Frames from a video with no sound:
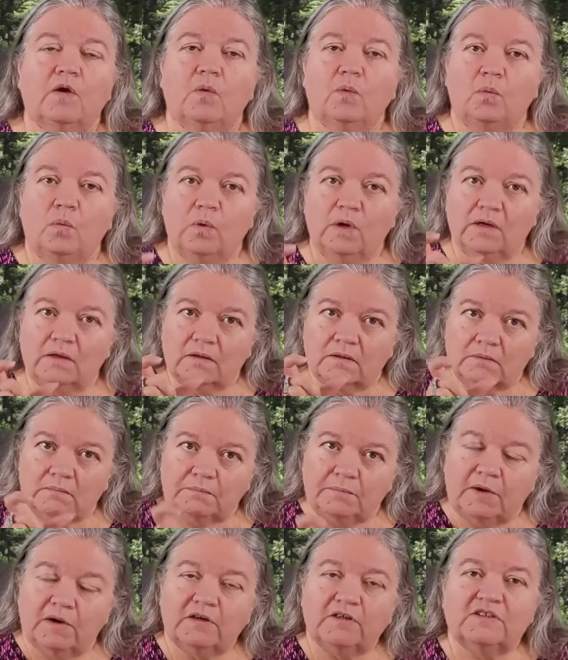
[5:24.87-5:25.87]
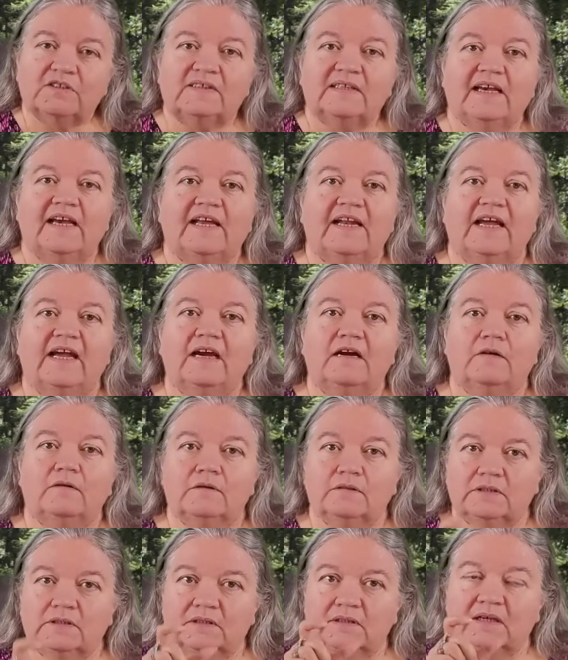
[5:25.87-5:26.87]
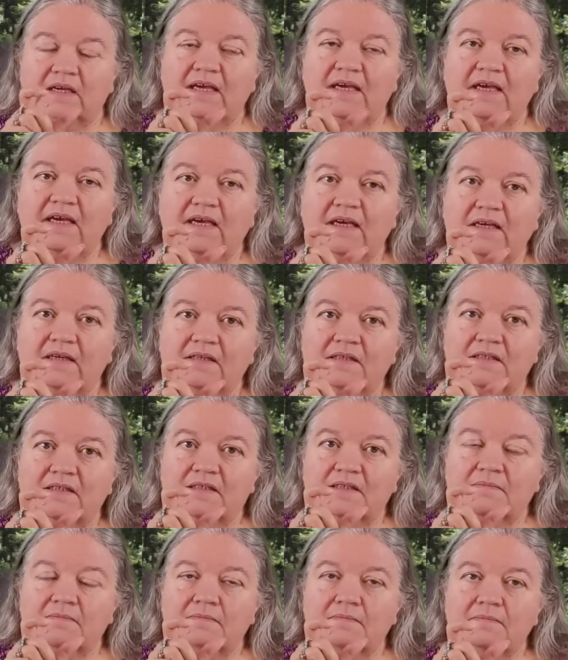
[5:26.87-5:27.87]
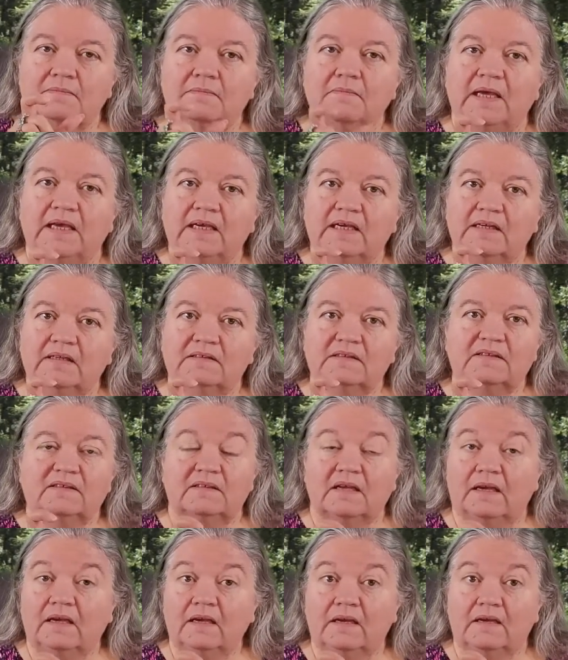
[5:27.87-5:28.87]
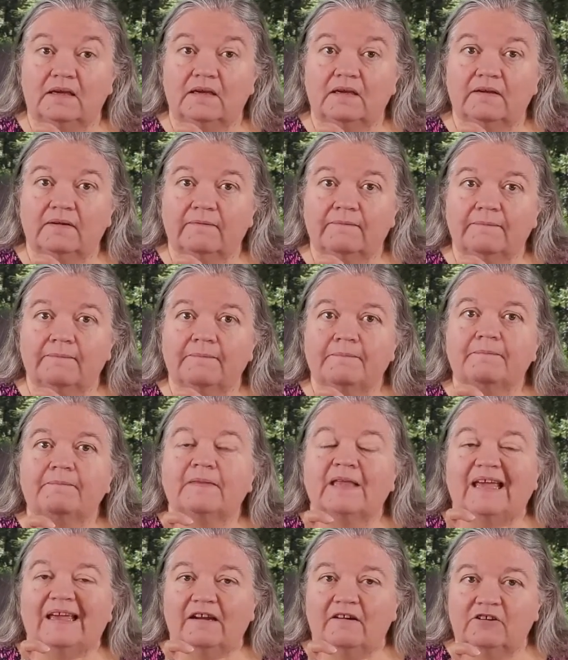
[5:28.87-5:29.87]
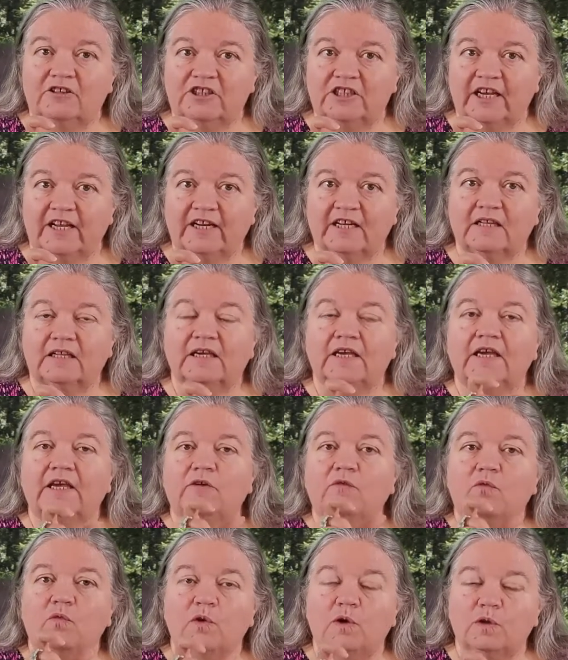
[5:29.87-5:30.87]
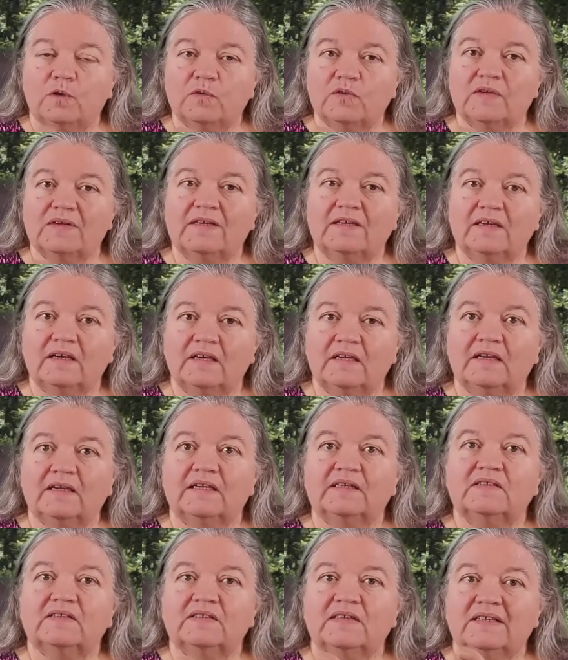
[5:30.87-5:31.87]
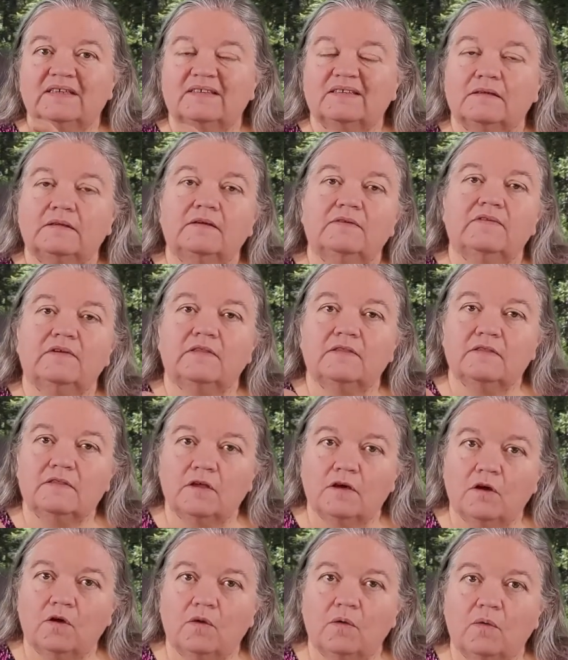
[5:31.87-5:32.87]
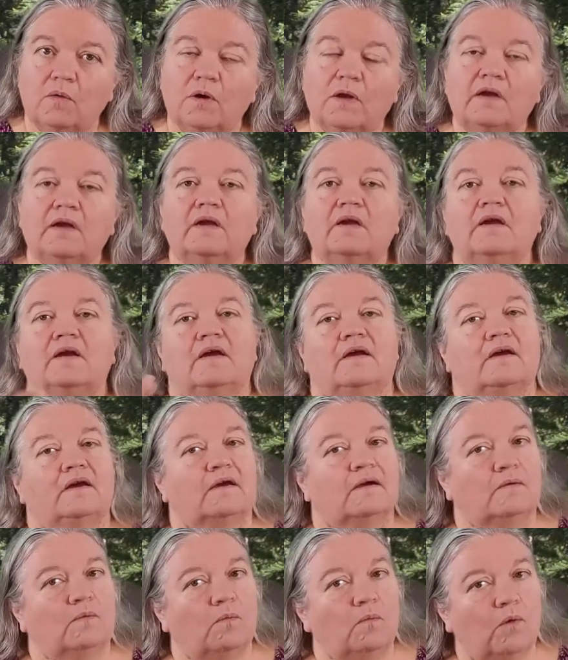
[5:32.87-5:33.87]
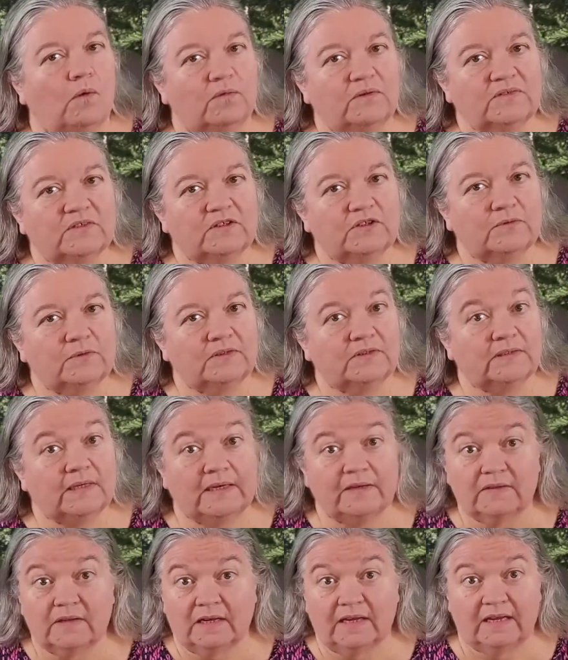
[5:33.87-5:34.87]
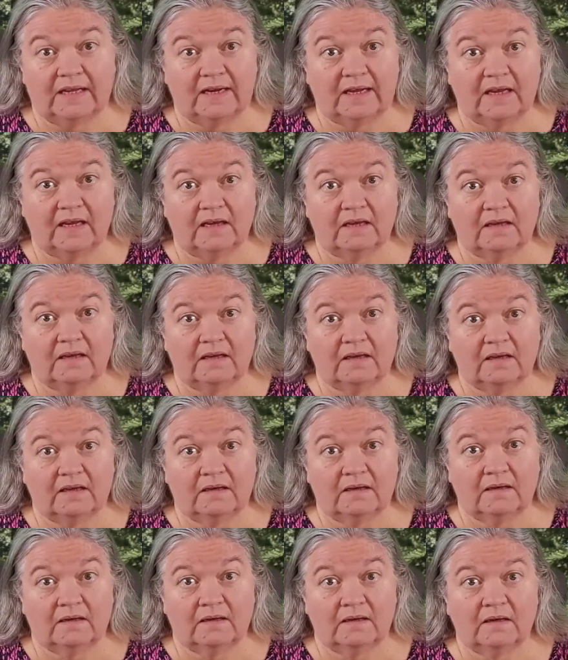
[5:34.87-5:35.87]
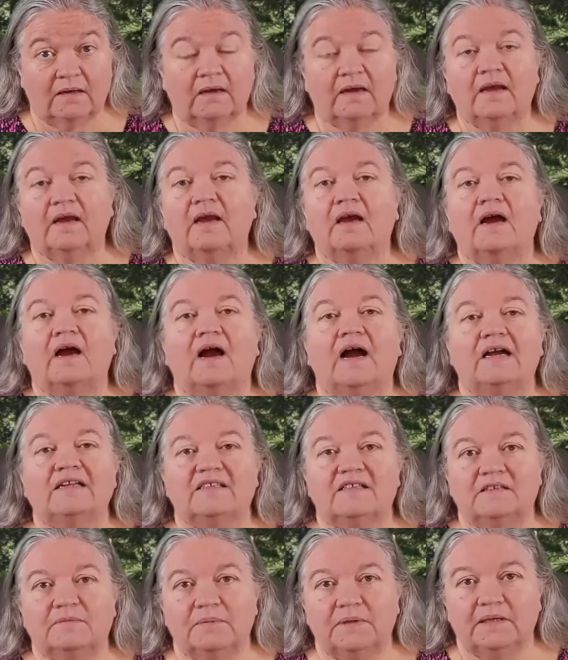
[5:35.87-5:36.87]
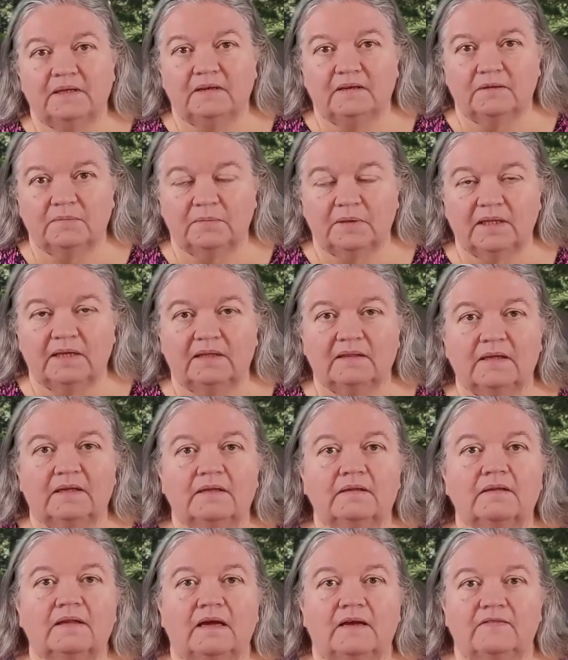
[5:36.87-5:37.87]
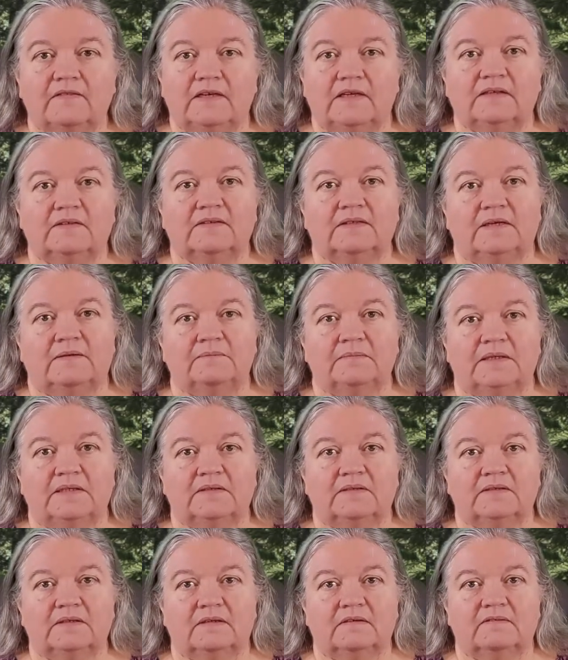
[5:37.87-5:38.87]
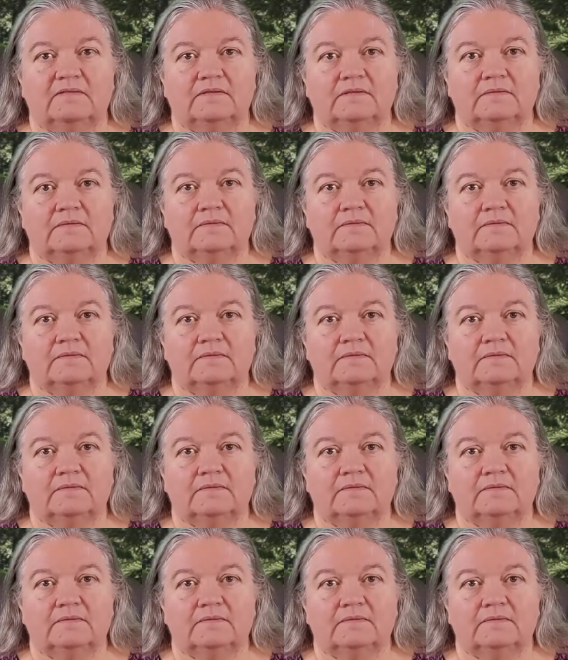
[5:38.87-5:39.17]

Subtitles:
will parse that out and make it say, energetically, it rolls in and says, even though, what was it you were saying, the headache? I deeply and completely love and accept myself.